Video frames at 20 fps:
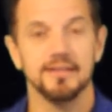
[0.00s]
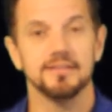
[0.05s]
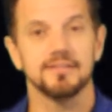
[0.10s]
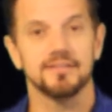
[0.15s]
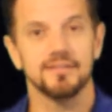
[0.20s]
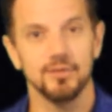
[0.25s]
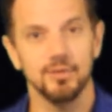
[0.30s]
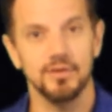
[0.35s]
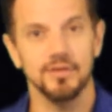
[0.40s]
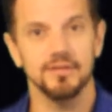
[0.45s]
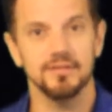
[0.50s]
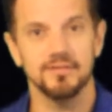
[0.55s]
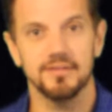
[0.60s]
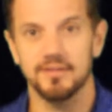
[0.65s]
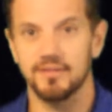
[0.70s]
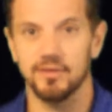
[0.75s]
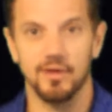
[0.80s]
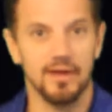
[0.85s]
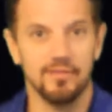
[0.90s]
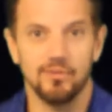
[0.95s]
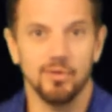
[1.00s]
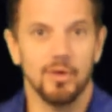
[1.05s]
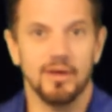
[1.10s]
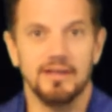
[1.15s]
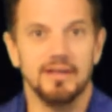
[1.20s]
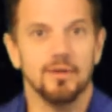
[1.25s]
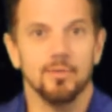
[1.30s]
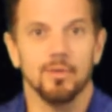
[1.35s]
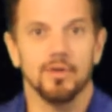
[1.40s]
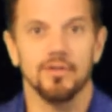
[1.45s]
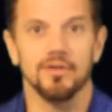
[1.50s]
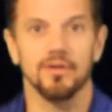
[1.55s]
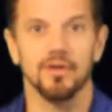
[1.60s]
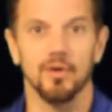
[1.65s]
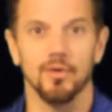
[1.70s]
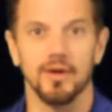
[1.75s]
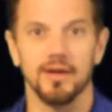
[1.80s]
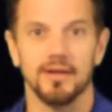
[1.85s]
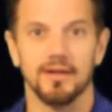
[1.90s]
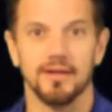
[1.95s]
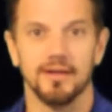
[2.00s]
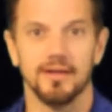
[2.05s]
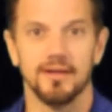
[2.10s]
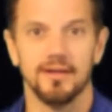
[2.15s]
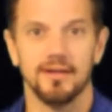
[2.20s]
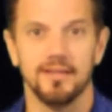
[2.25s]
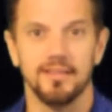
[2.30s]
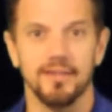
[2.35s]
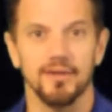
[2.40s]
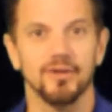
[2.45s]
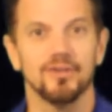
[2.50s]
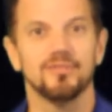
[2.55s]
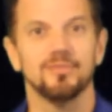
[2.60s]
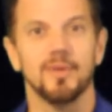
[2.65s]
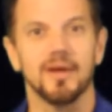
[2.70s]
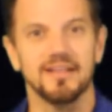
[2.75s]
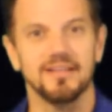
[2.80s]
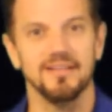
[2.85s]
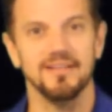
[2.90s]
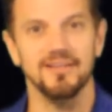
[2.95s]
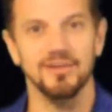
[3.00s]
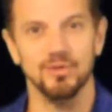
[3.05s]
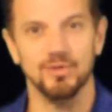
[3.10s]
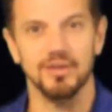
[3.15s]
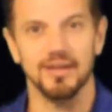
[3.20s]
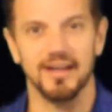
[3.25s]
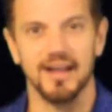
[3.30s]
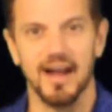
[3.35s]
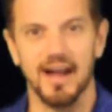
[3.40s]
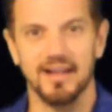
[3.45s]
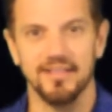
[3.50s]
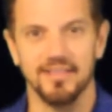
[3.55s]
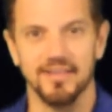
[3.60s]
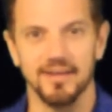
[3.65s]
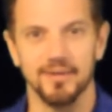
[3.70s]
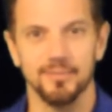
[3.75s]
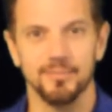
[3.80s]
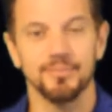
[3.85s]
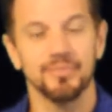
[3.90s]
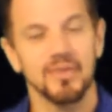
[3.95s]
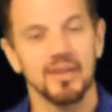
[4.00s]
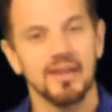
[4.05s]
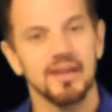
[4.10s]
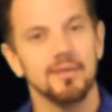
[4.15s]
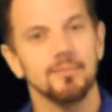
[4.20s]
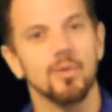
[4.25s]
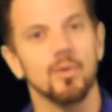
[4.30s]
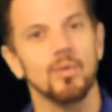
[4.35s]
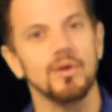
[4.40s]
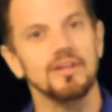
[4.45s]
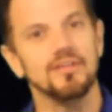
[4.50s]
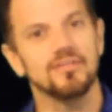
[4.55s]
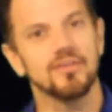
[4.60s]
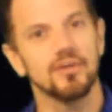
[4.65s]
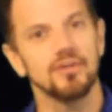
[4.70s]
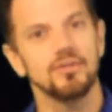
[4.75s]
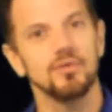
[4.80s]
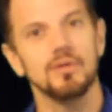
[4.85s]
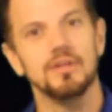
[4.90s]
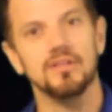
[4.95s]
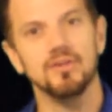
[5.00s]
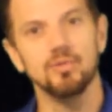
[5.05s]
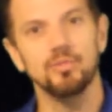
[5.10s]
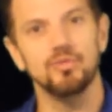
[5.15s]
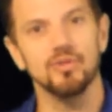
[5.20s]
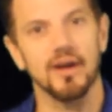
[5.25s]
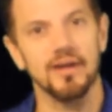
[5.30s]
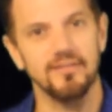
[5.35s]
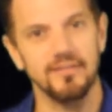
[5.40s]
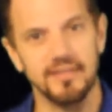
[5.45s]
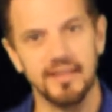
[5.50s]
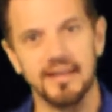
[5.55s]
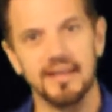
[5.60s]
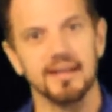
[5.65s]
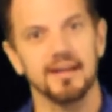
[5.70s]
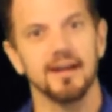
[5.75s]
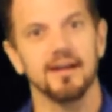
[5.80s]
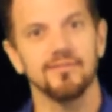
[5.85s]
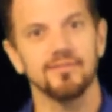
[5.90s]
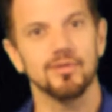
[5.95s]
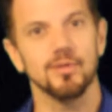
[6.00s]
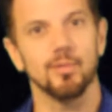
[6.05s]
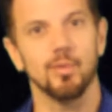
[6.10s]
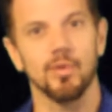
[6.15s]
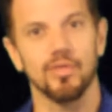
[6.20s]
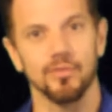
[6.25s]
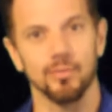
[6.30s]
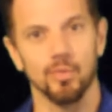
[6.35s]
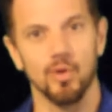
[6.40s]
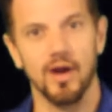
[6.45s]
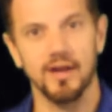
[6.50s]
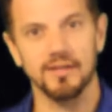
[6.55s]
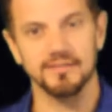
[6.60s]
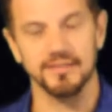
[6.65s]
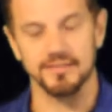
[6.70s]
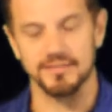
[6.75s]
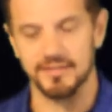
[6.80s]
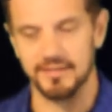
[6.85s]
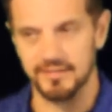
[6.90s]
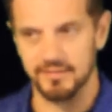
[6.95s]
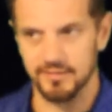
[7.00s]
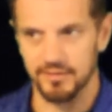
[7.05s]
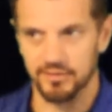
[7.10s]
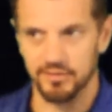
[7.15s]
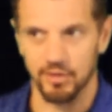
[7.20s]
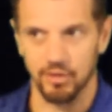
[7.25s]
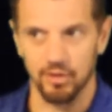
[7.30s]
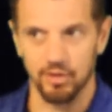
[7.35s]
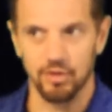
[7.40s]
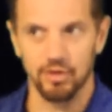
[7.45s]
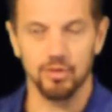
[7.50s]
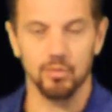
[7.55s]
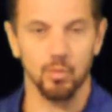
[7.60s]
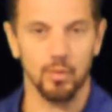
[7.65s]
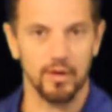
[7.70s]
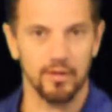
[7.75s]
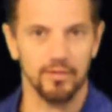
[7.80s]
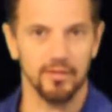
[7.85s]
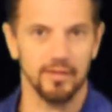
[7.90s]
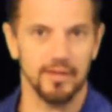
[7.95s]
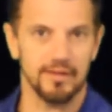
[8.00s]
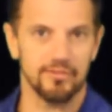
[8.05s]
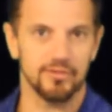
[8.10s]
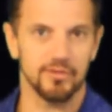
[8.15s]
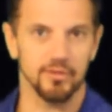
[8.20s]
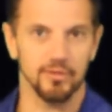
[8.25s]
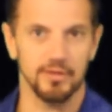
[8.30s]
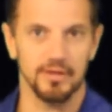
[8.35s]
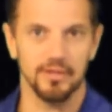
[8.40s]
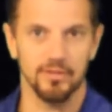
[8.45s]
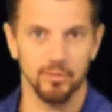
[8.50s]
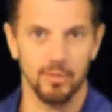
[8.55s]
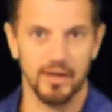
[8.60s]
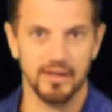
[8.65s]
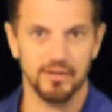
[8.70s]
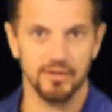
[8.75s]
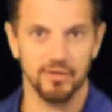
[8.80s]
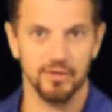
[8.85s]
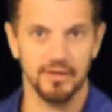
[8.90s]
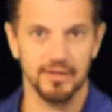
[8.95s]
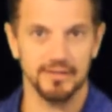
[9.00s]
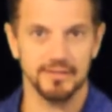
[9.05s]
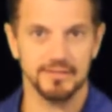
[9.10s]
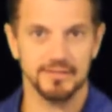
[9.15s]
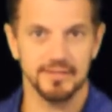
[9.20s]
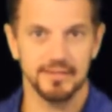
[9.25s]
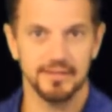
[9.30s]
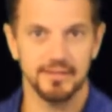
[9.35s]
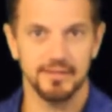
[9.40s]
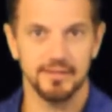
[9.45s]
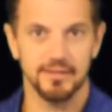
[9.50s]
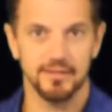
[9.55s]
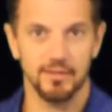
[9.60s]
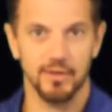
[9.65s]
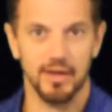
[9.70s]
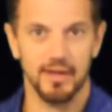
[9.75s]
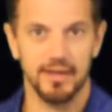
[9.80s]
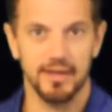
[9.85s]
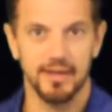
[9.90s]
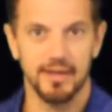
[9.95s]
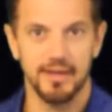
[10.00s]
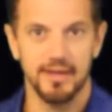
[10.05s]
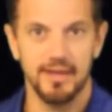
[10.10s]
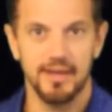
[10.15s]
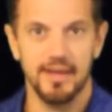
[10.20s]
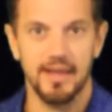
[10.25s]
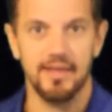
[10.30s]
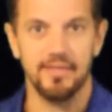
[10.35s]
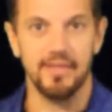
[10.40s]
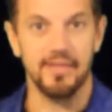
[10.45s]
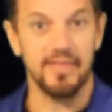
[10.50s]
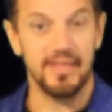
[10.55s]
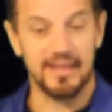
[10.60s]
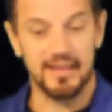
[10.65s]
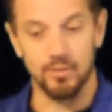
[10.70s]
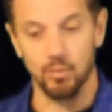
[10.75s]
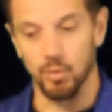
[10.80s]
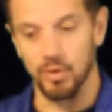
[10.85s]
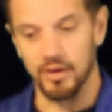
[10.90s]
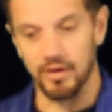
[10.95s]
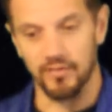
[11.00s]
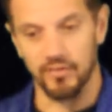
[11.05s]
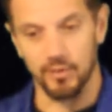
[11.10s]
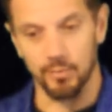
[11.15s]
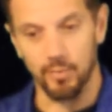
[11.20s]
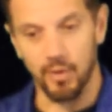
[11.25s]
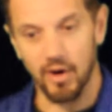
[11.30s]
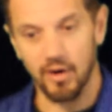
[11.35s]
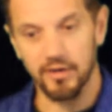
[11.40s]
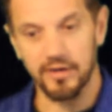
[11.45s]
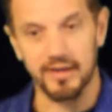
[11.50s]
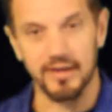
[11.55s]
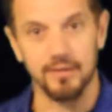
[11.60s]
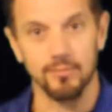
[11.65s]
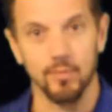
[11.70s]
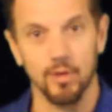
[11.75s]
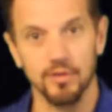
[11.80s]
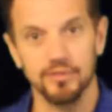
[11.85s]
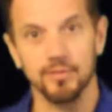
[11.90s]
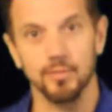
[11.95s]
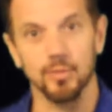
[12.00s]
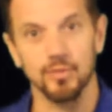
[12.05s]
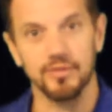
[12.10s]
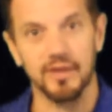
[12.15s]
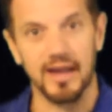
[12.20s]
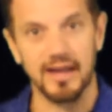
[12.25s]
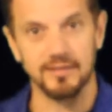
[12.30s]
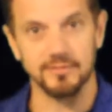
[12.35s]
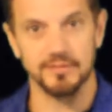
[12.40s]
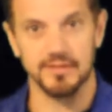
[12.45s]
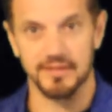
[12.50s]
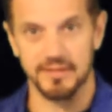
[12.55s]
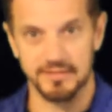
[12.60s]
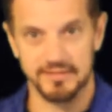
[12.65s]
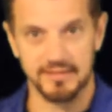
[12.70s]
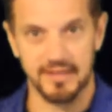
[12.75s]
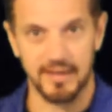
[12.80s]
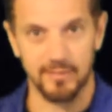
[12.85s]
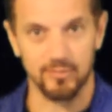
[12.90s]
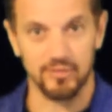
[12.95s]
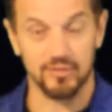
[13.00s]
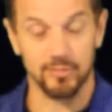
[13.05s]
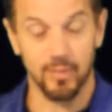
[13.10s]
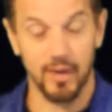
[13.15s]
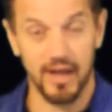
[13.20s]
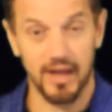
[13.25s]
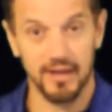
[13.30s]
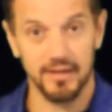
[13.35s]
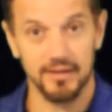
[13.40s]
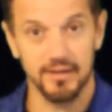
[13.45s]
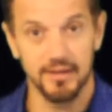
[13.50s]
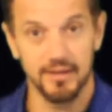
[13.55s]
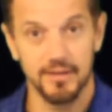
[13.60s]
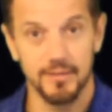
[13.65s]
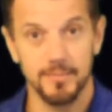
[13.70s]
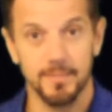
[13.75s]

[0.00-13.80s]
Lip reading: Students have no idea where they're going. They're expecting you to guide them. But when you start doing loop driving, they get comfortable with the process. They start to learn where the left turn and the right turn is, okay? And then they can work on their parking multiple times in the same spot.